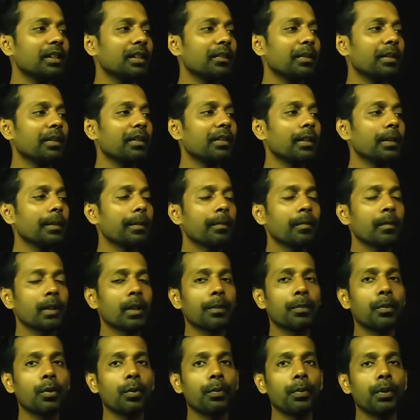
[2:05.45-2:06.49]
That means
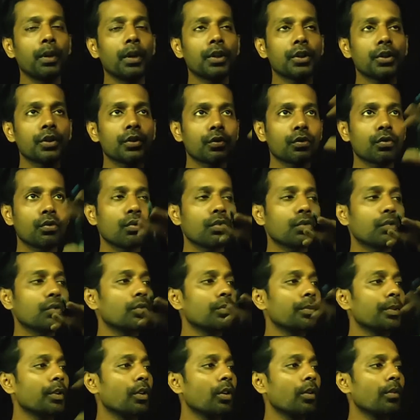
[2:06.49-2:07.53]
population scores
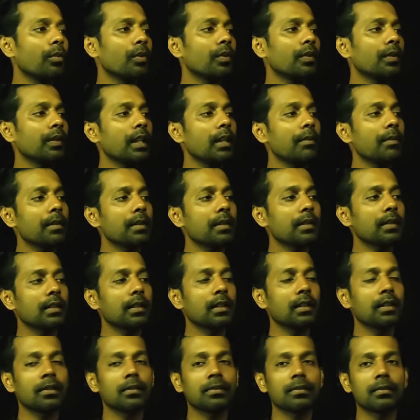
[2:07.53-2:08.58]
will be almost same as
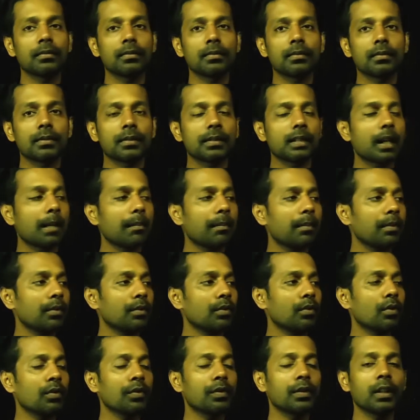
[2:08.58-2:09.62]
the sample
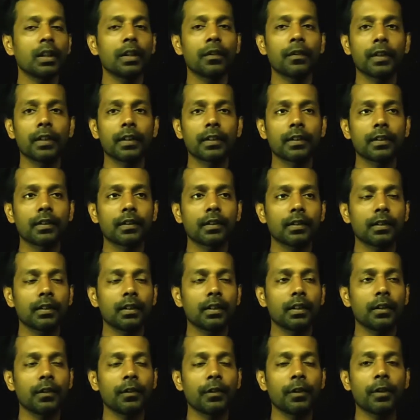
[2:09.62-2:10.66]
scores if it is
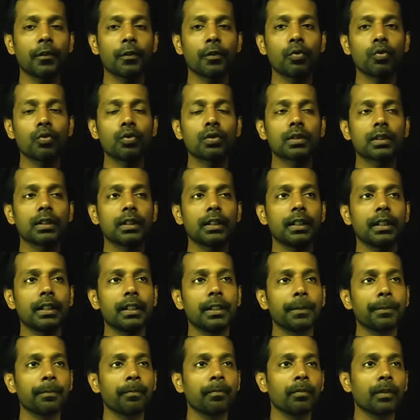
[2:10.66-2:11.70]
if you have used
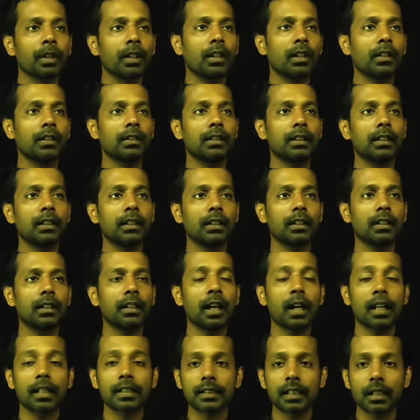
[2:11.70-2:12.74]
any the
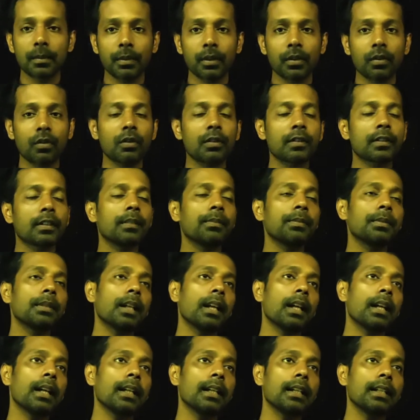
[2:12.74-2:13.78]
large sample concept
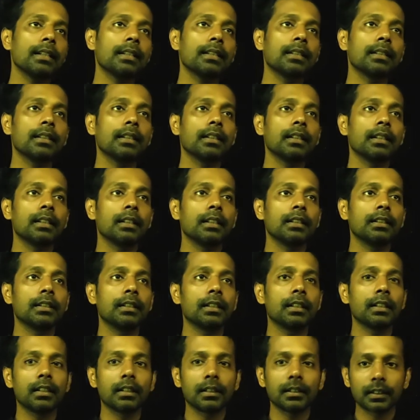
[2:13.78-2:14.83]
and
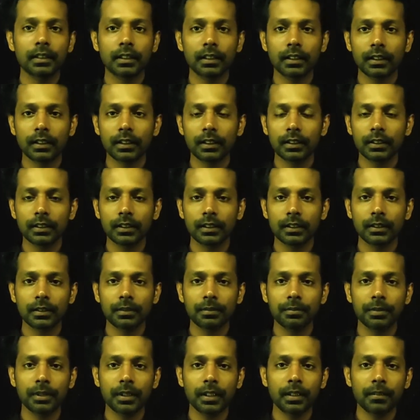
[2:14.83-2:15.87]

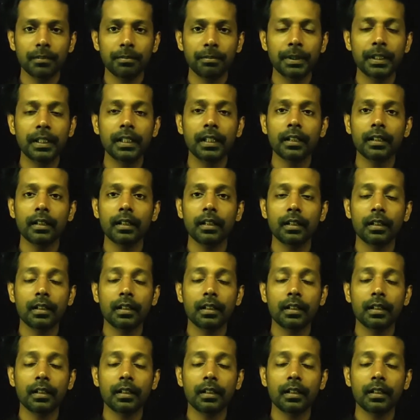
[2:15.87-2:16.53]
the bigger